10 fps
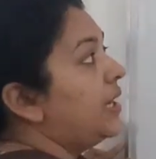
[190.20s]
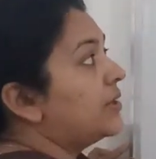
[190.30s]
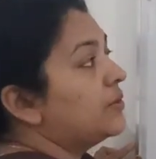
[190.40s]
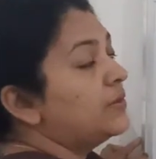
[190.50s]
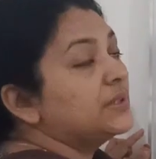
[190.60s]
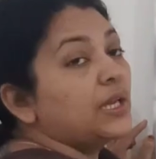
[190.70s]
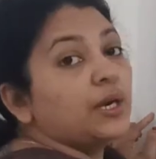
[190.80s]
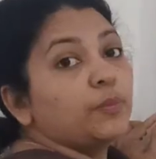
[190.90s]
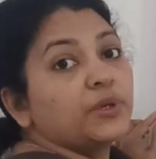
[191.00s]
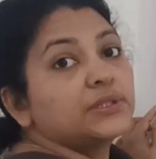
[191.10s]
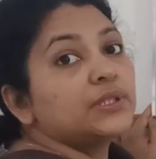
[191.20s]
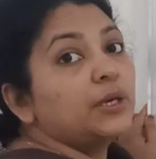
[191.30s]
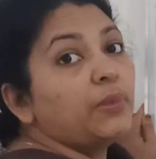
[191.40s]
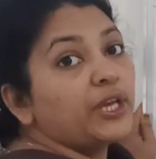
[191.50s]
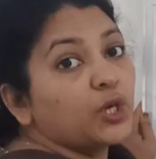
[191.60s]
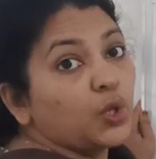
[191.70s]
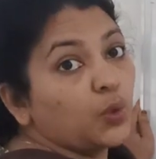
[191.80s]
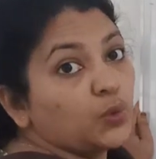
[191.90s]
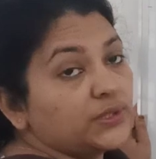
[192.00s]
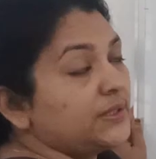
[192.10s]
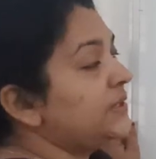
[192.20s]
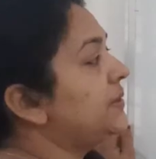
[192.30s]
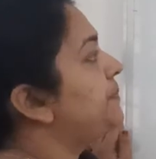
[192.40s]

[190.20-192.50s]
electrons are represented by cross.